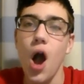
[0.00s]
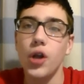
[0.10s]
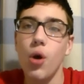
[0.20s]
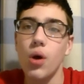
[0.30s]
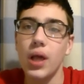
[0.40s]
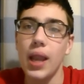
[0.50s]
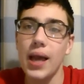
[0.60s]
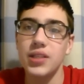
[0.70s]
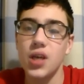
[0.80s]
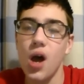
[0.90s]
I know on
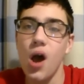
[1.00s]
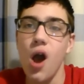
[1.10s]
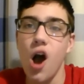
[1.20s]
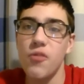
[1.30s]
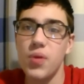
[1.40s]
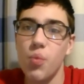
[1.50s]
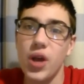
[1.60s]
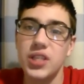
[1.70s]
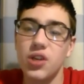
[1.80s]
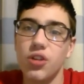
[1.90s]
Galactica I've been
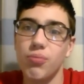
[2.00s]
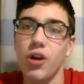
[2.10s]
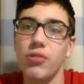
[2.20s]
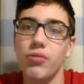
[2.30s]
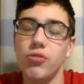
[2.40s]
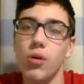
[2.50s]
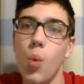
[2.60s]
waiting on the brake run for